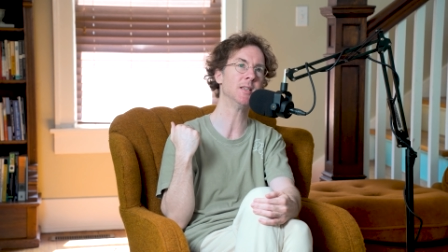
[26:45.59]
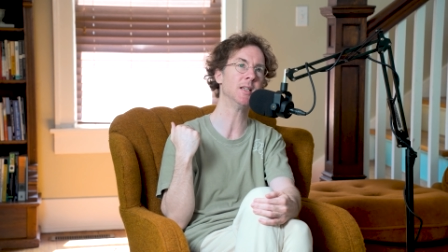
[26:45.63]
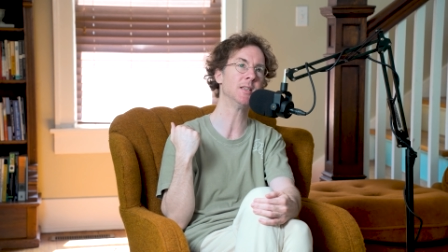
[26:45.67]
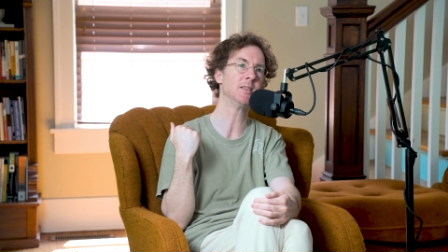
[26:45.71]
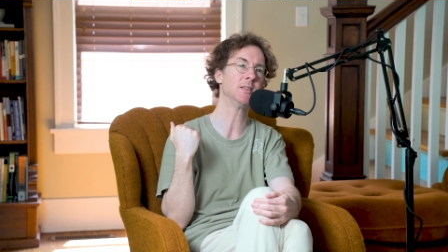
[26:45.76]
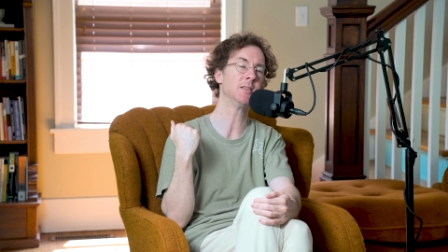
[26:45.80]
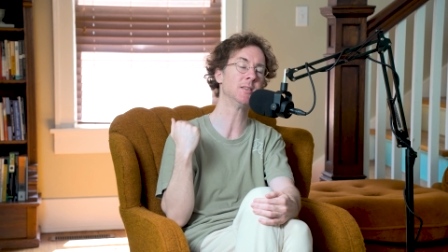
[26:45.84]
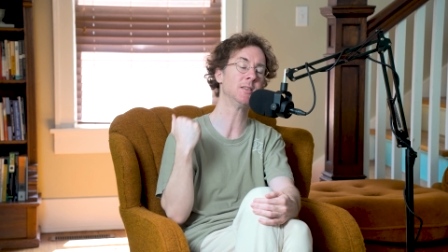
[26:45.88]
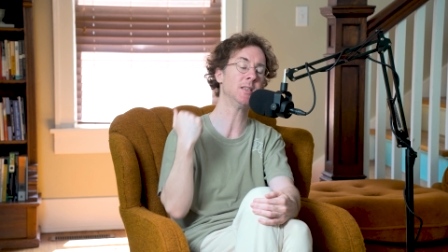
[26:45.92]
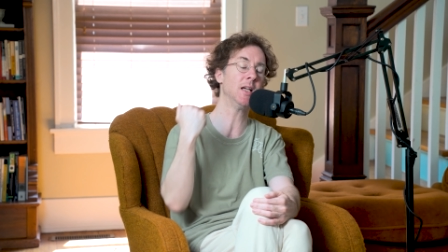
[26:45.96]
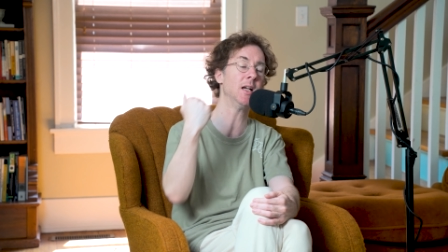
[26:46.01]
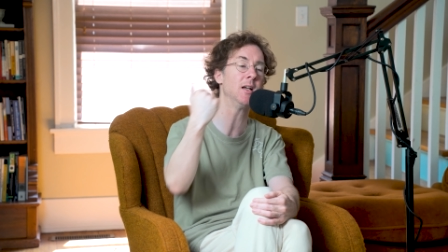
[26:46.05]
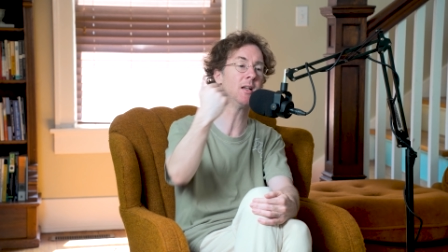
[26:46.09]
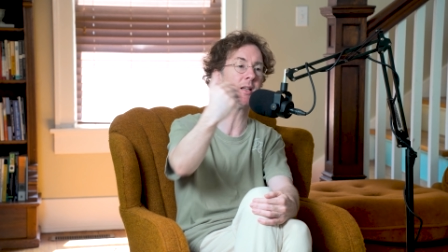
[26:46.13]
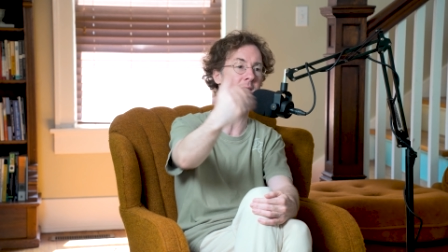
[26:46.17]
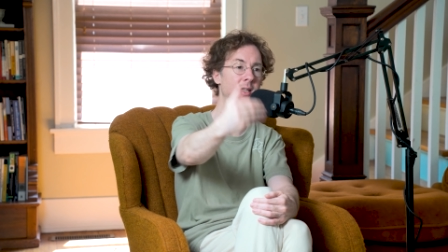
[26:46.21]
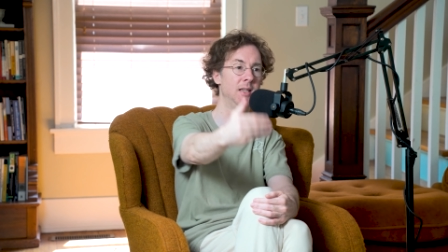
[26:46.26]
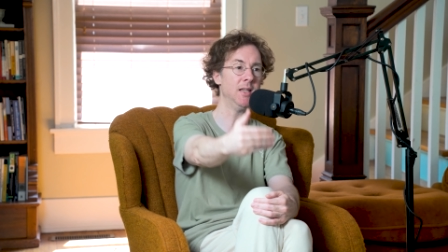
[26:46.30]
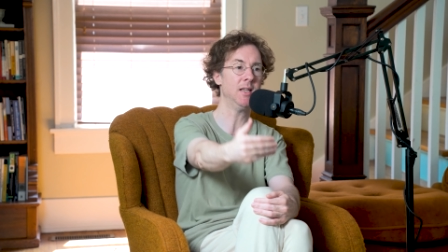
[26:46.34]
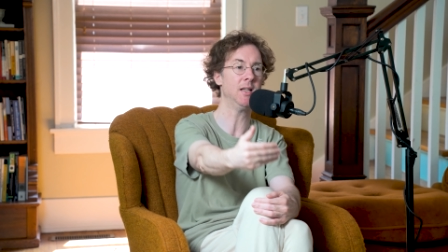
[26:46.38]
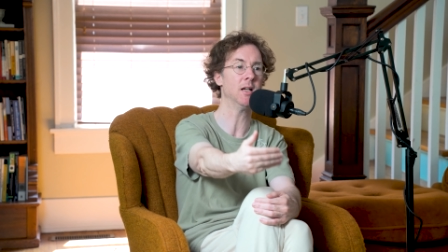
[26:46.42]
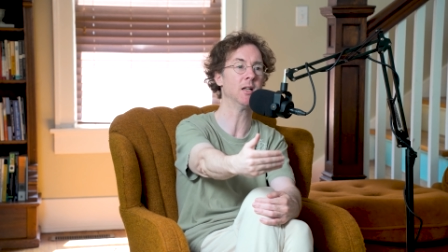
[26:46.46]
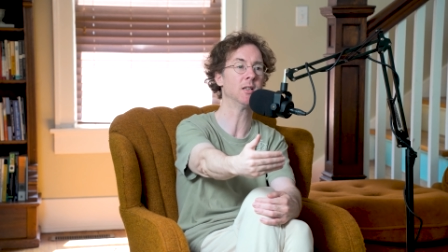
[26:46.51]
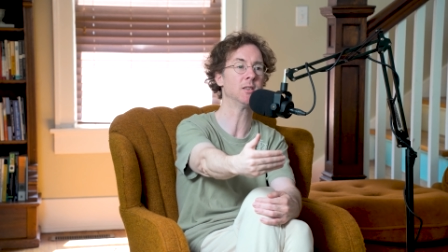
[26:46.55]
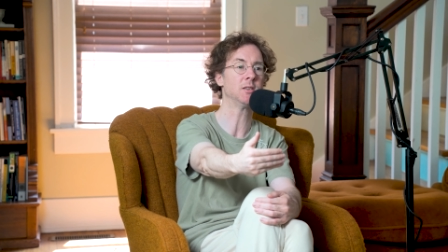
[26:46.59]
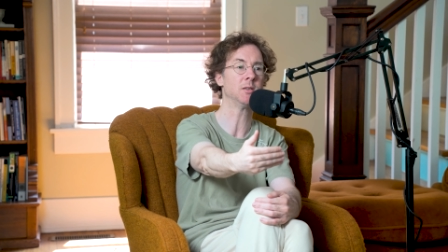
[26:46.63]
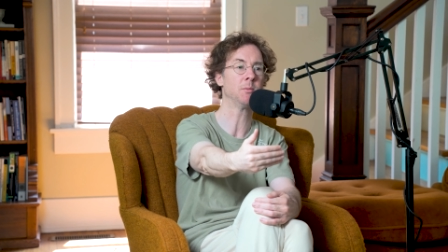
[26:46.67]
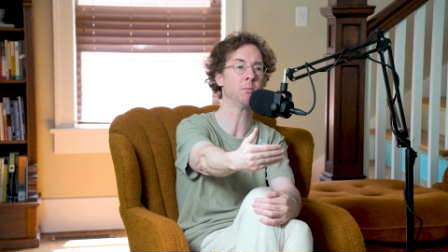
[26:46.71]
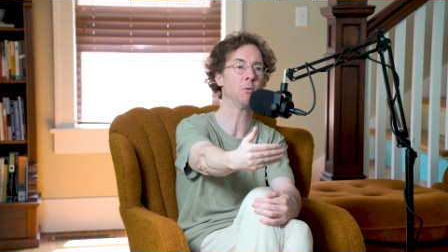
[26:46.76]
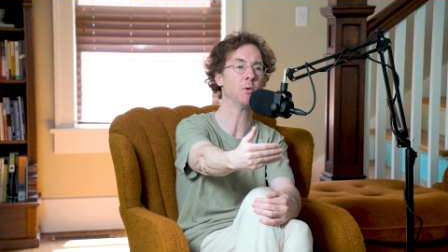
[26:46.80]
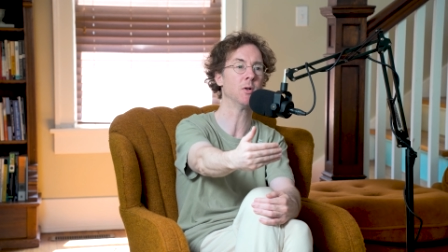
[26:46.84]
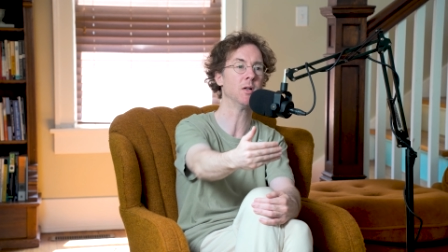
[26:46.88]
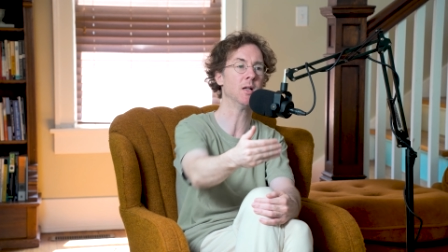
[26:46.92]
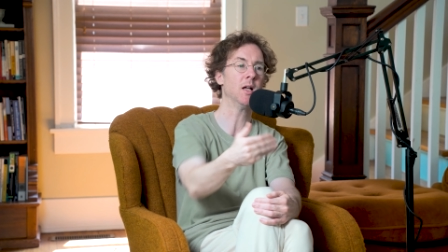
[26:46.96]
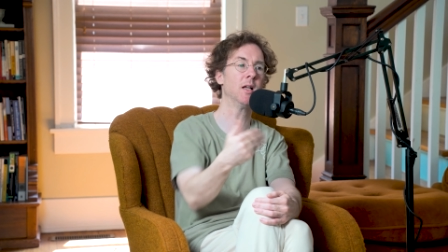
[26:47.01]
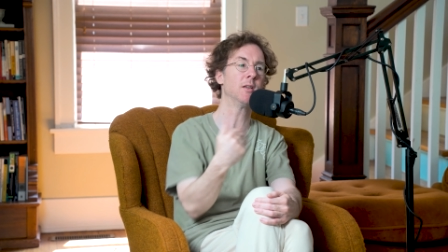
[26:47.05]
necessarily need our
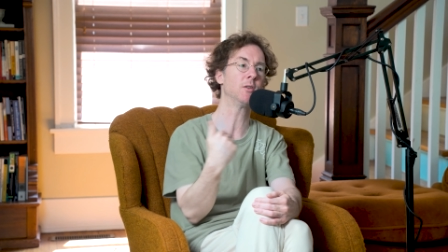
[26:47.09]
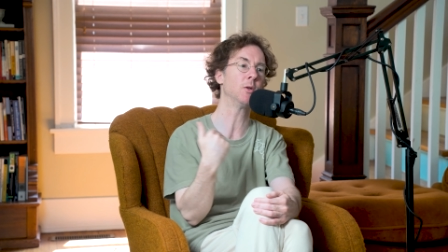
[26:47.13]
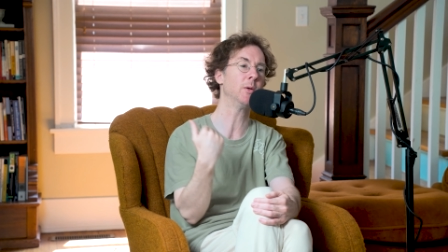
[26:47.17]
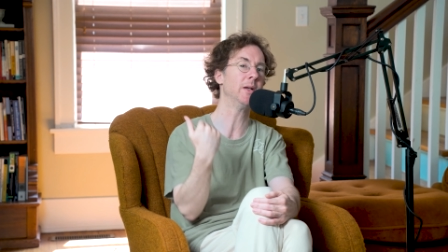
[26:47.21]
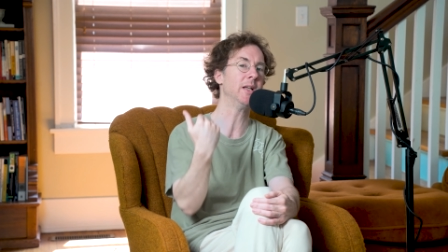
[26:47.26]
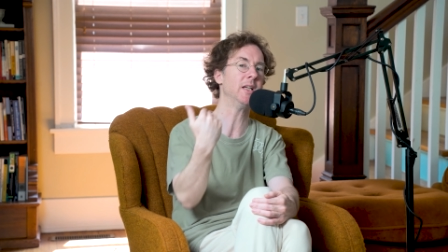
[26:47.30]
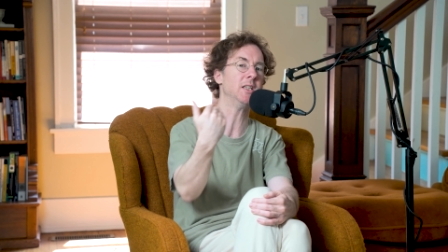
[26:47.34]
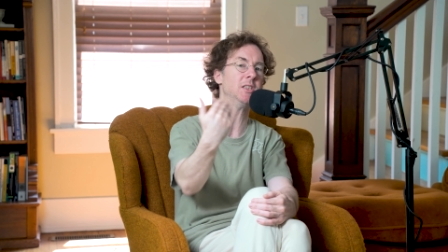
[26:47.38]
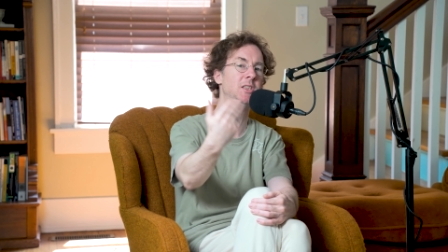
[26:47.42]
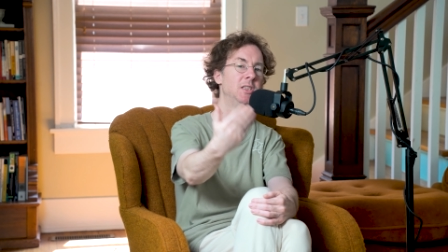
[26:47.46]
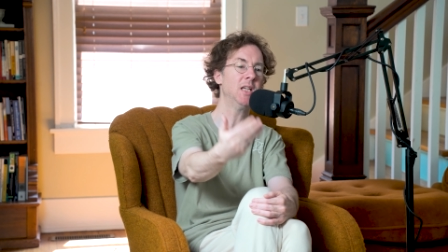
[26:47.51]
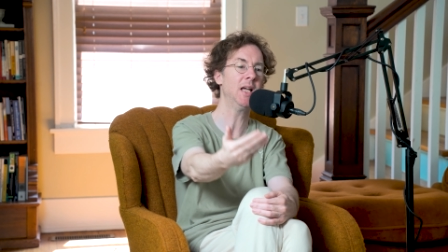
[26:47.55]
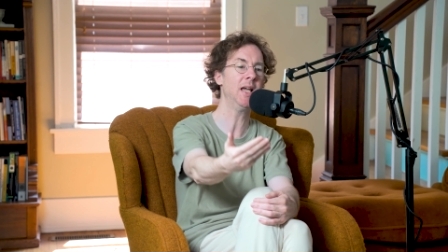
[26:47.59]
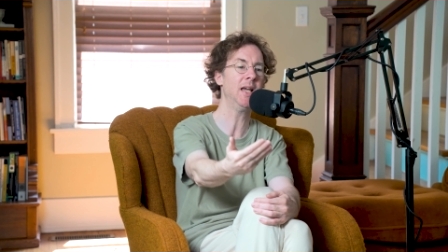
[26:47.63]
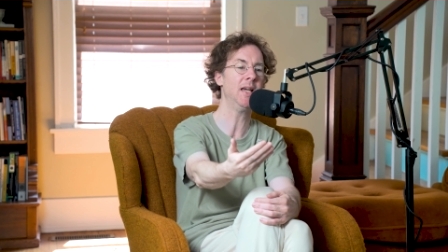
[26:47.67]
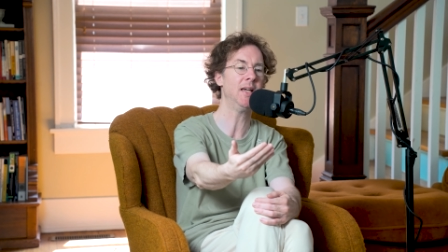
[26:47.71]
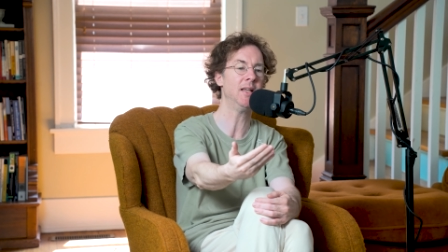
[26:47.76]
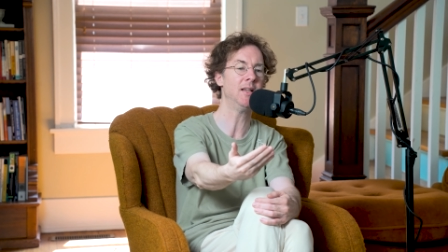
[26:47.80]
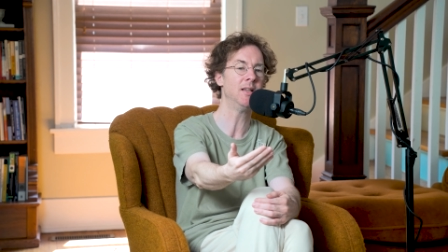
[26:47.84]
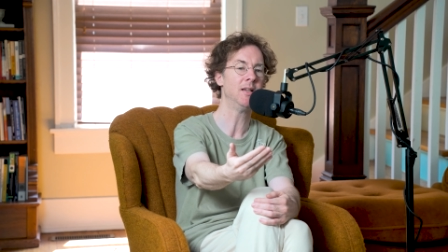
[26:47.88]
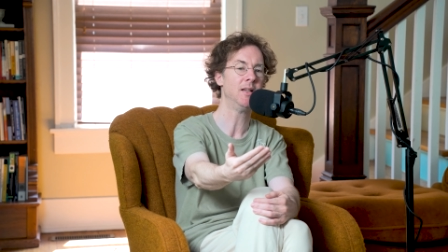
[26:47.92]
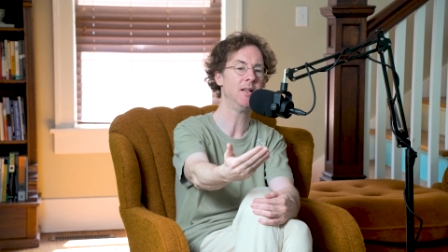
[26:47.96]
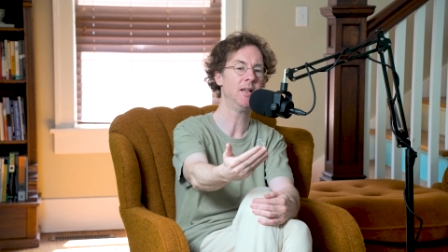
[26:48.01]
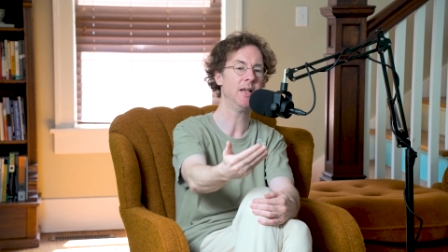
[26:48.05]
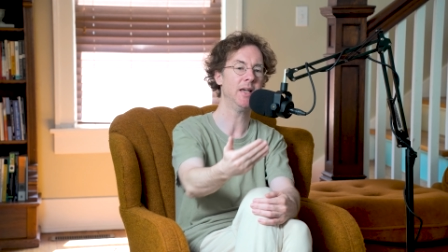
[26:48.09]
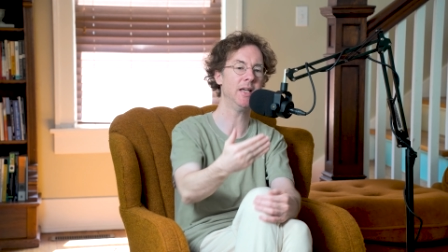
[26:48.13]
support. Not throwing any shade.